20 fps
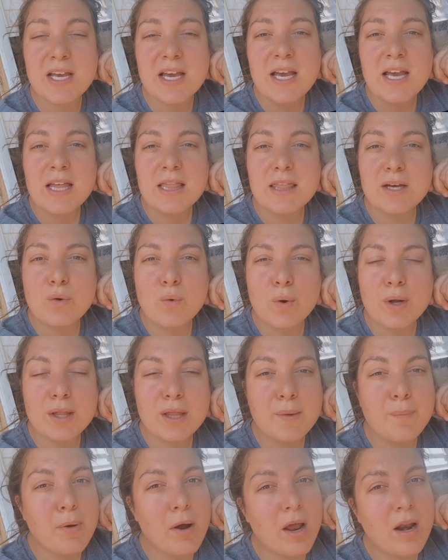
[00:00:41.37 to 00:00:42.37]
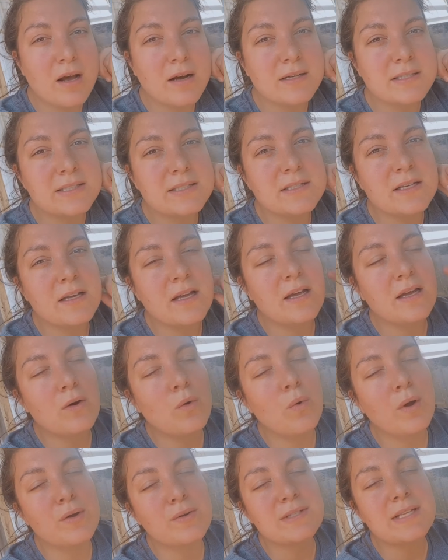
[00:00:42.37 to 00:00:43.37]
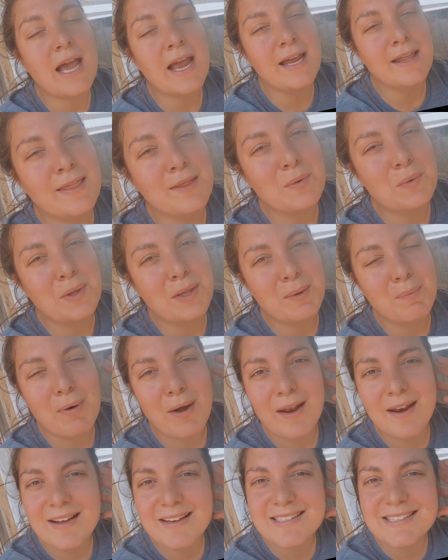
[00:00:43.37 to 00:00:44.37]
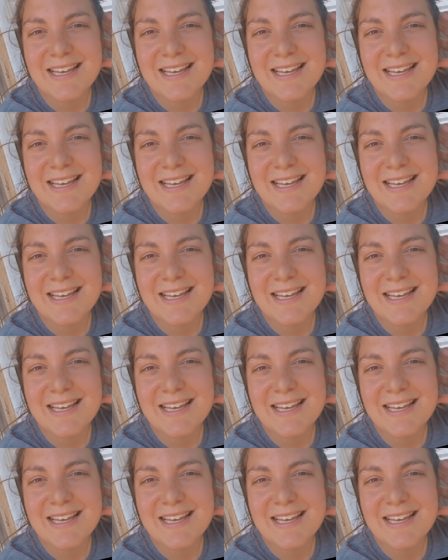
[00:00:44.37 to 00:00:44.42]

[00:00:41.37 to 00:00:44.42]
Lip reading: the oils and the oily products.